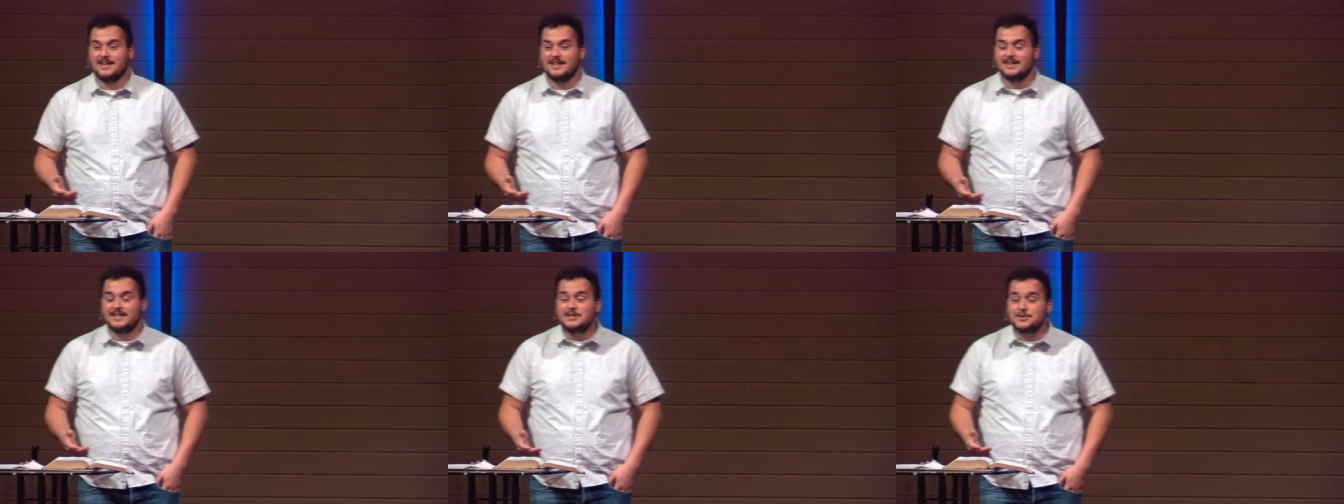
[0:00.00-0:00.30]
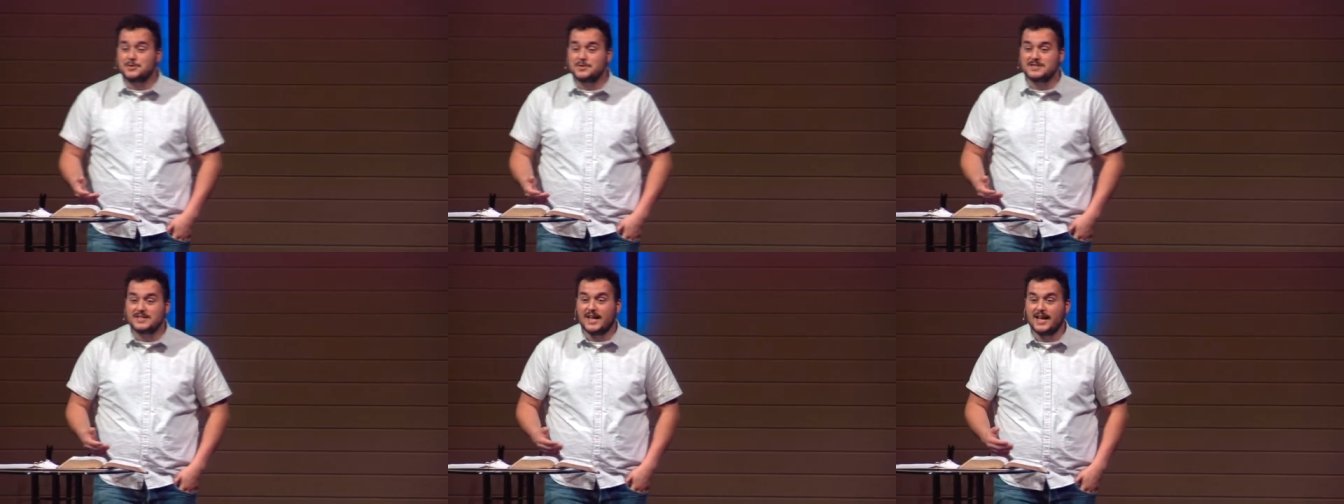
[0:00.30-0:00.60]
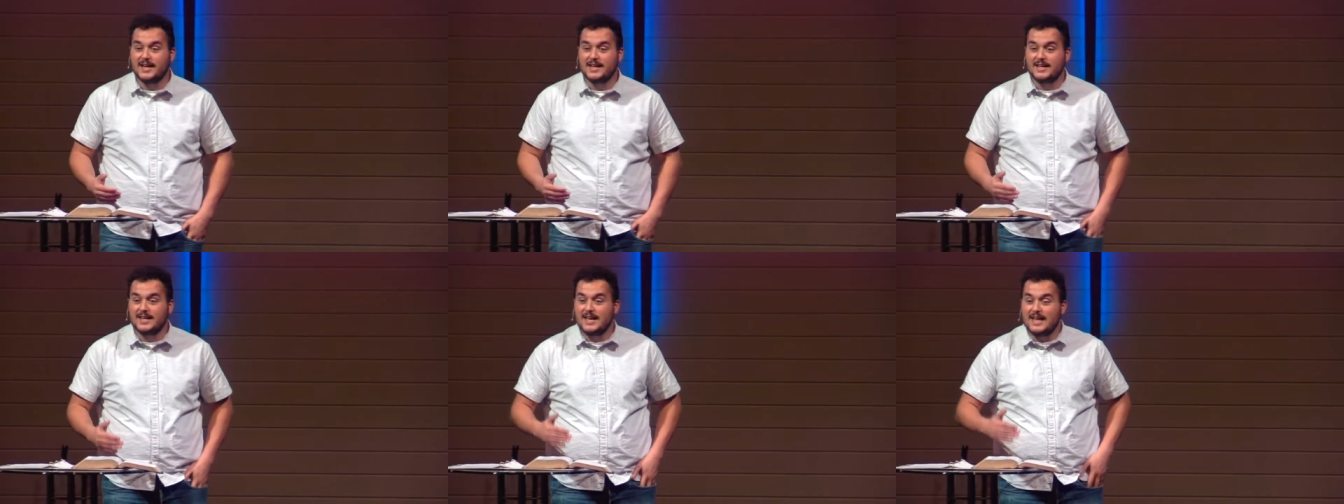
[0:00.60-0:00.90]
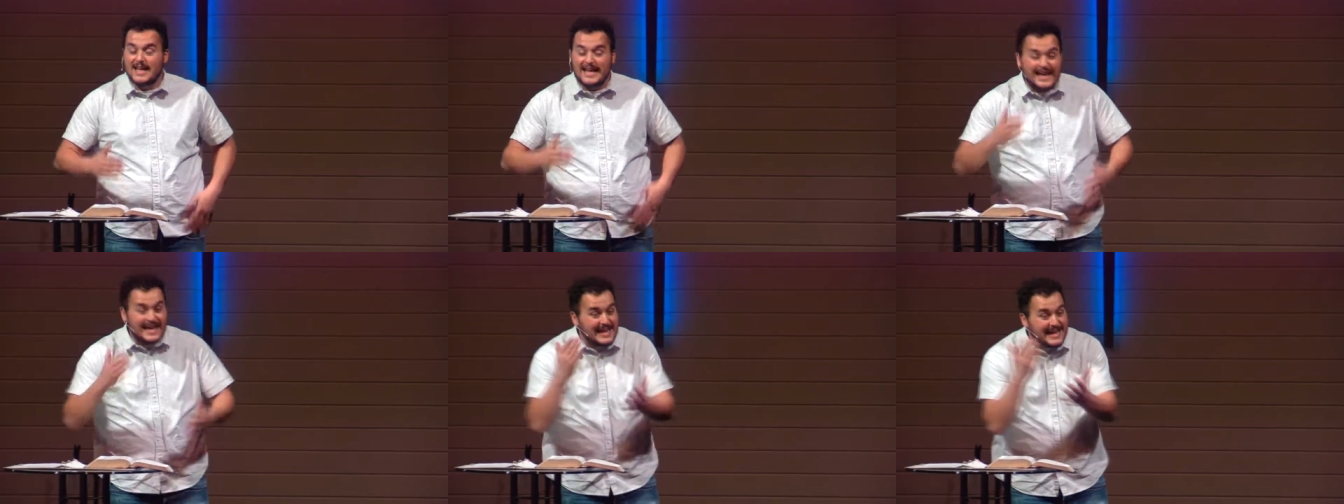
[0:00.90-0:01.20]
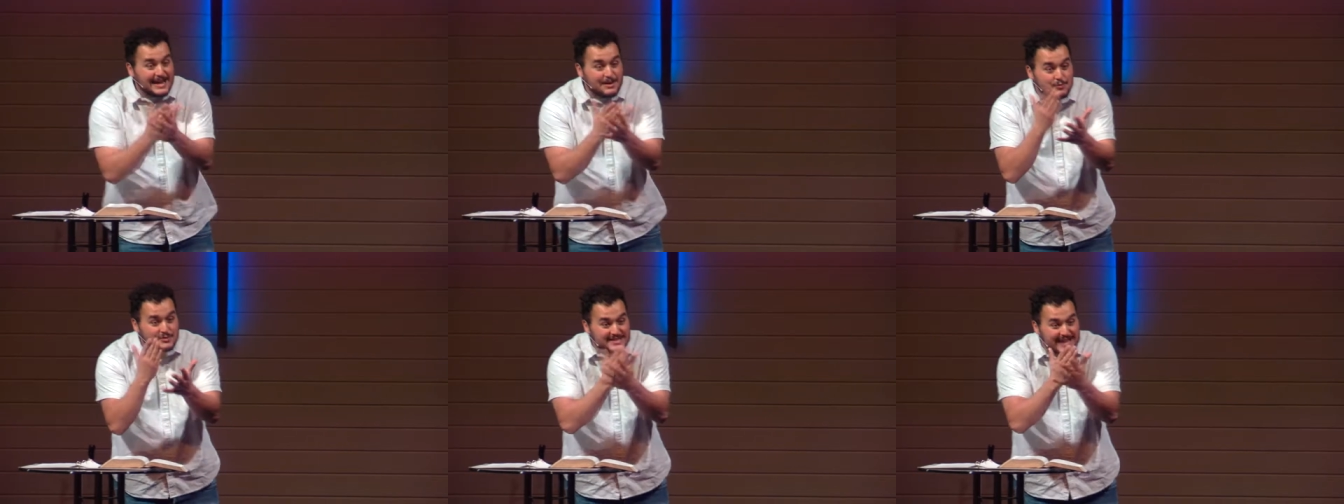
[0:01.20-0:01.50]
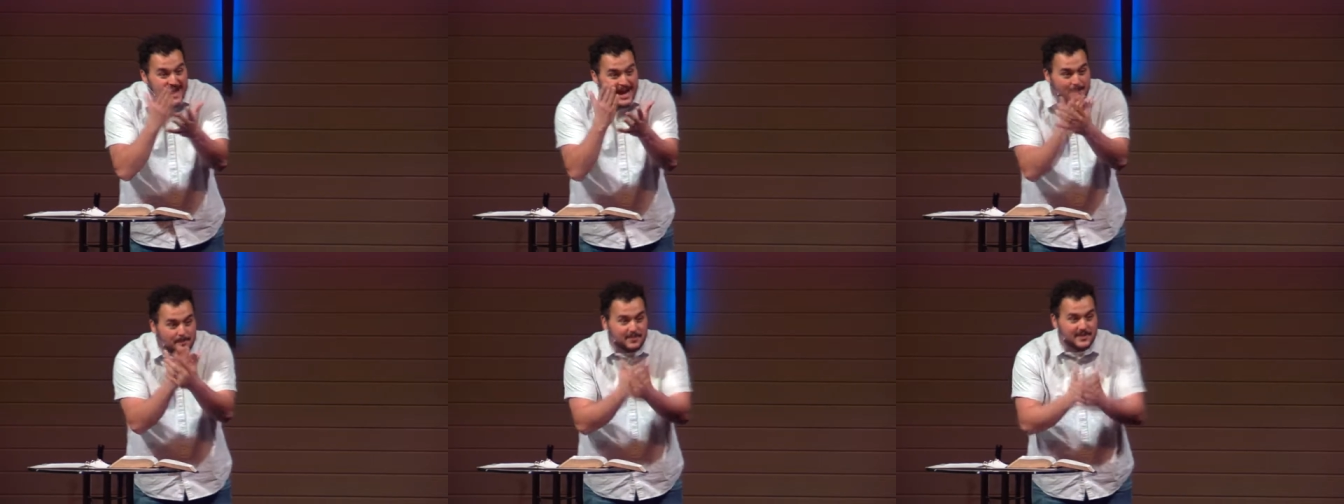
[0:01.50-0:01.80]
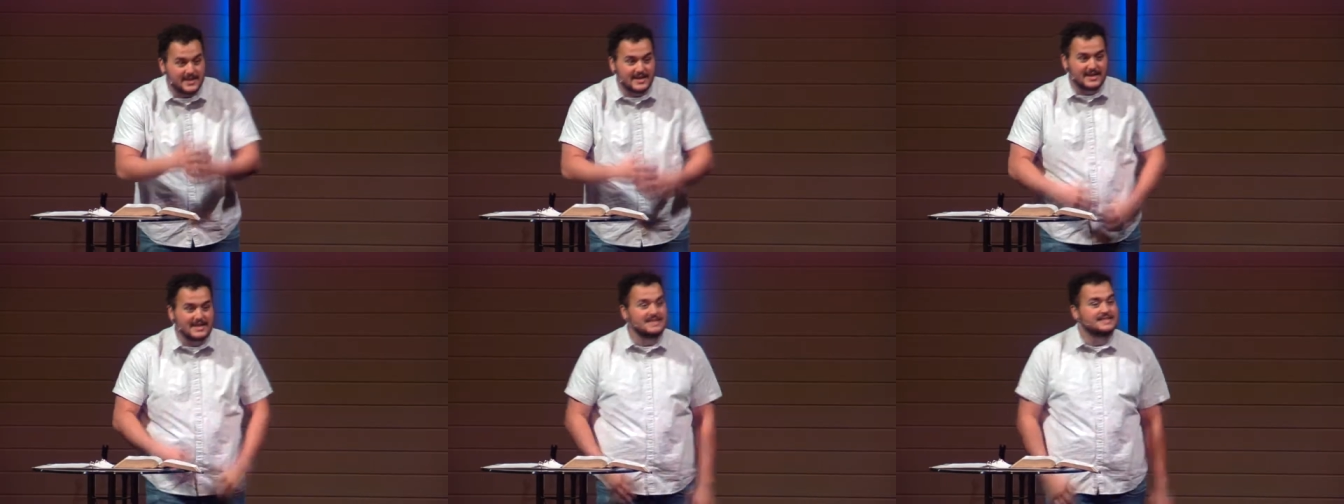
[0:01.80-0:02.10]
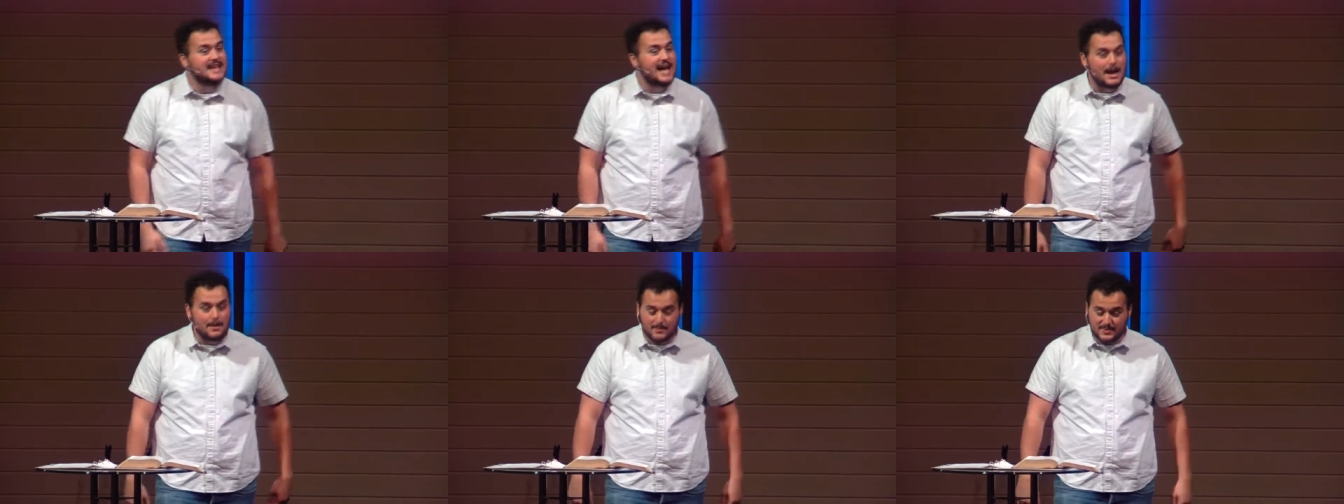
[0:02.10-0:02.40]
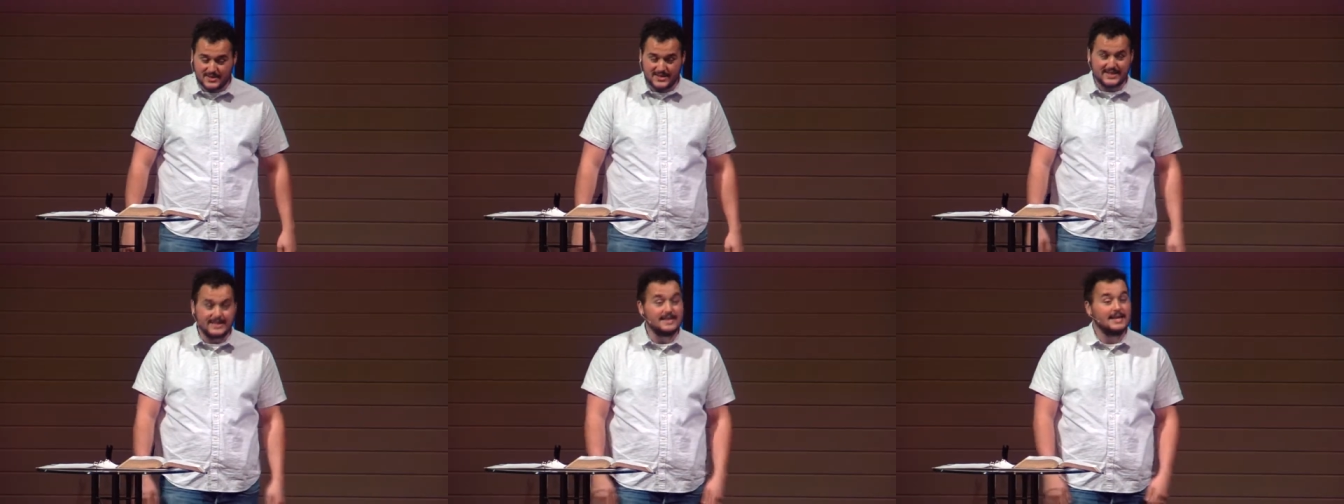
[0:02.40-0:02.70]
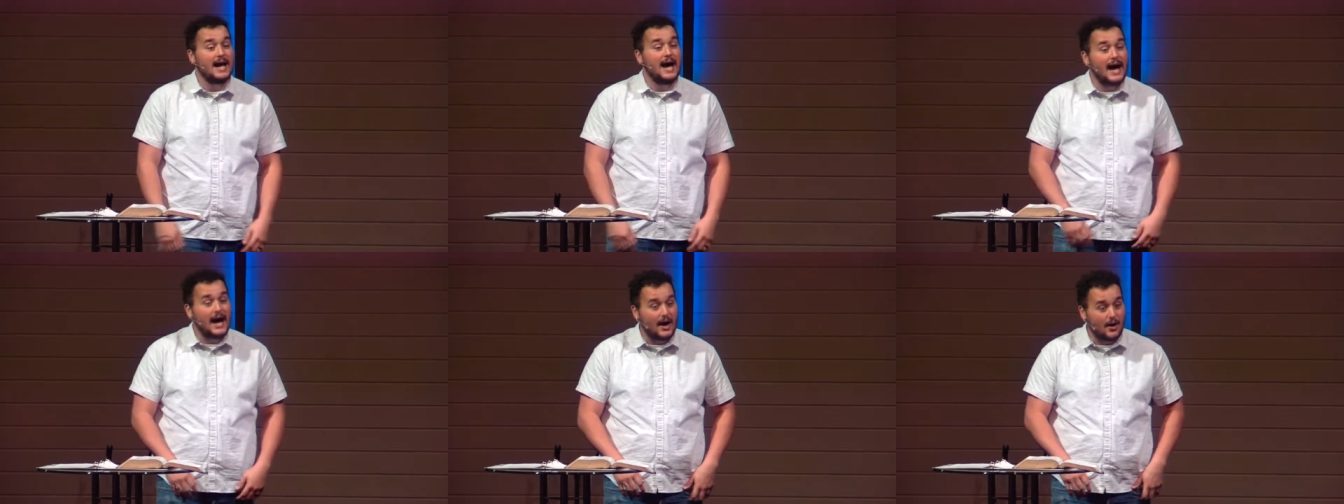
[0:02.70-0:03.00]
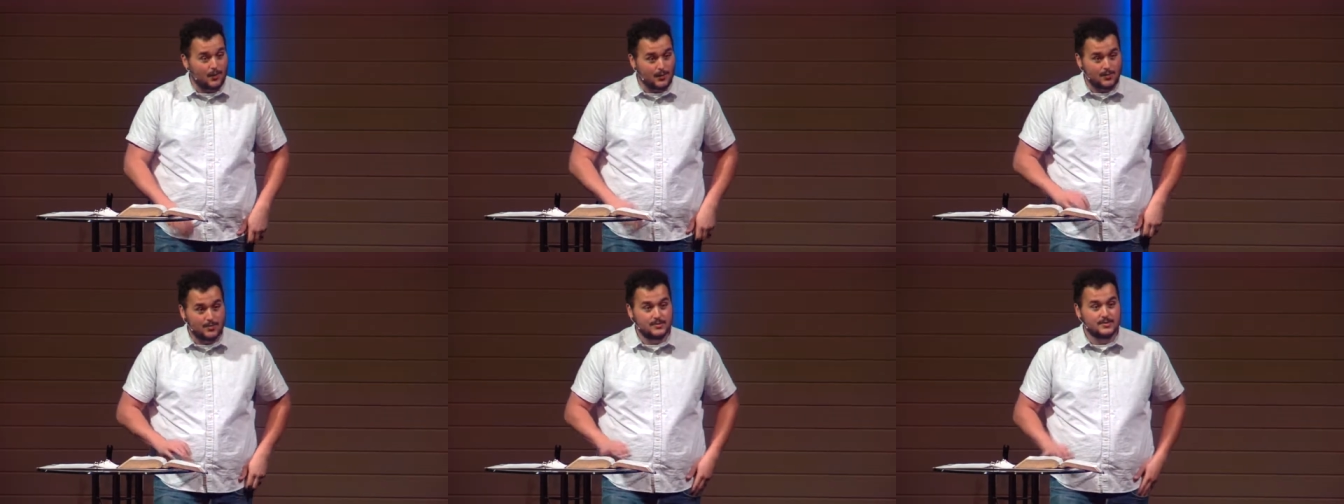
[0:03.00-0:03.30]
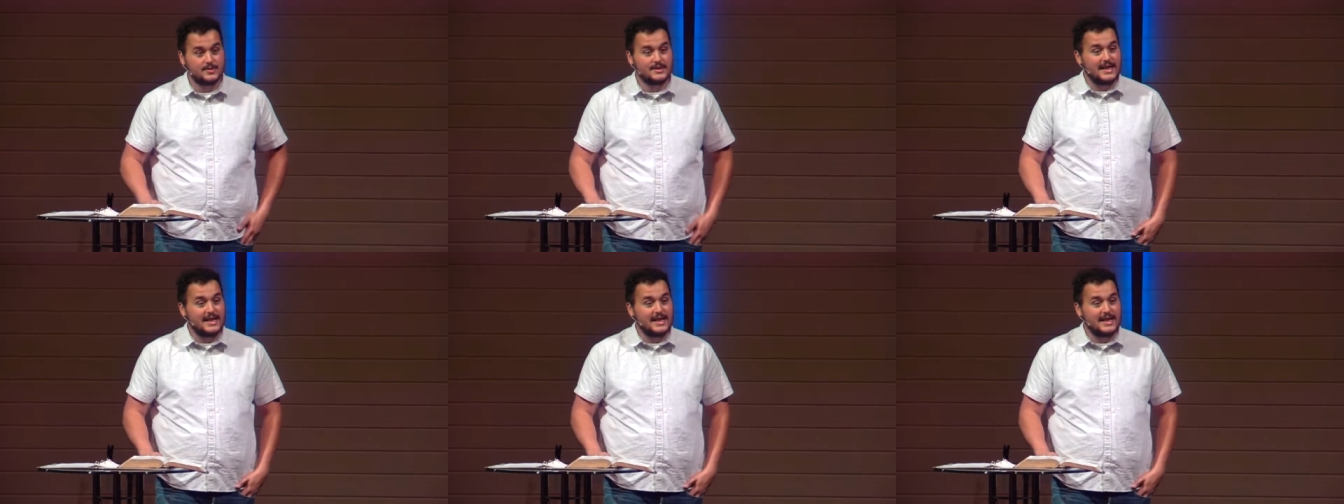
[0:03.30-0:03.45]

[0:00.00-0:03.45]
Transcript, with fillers: This was like it was happening and it's happening now.